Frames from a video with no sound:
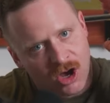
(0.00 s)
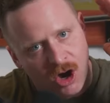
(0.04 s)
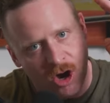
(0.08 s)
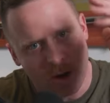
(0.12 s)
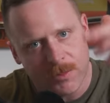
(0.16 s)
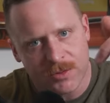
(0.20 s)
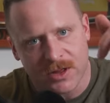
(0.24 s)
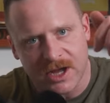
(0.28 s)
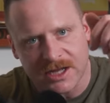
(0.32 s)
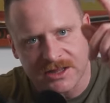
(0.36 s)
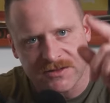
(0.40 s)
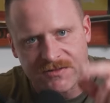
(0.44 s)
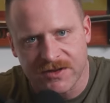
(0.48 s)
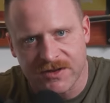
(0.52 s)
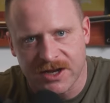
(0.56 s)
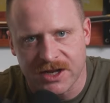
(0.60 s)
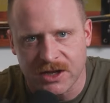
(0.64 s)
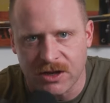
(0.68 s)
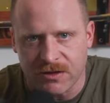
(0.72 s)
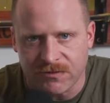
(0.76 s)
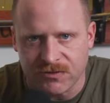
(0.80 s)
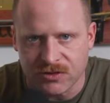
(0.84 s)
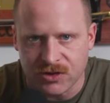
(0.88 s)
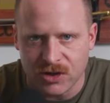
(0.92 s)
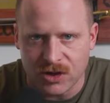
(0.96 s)
Hope you like the
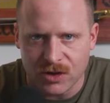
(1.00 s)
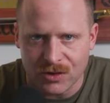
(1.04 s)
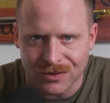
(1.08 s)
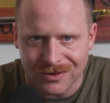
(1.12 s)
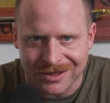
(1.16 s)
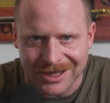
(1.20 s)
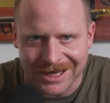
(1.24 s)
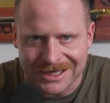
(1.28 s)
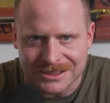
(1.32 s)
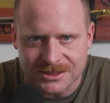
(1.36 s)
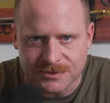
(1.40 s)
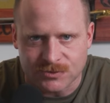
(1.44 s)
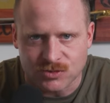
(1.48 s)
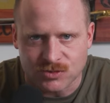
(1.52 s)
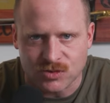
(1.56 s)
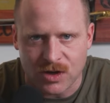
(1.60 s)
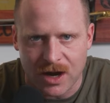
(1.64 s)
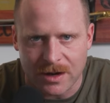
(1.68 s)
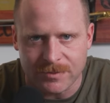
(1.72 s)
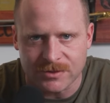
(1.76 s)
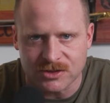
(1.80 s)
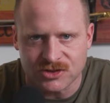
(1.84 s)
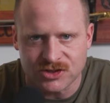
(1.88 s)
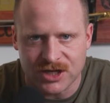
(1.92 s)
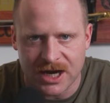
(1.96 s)
video. If you do, like and
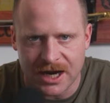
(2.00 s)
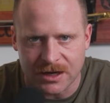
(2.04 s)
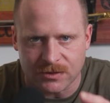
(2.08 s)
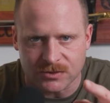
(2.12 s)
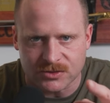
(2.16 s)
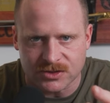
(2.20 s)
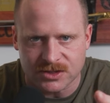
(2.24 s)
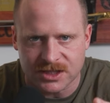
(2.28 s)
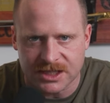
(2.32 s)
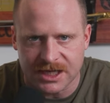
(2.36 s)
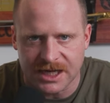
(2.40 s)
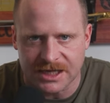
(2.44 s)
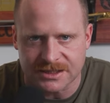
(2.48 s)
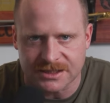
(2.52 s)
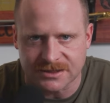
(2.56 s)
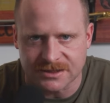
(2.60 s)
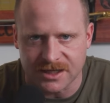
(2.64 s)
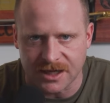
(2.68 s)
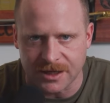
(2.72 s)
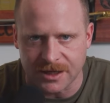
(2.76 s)
subscribe to the channel. See you next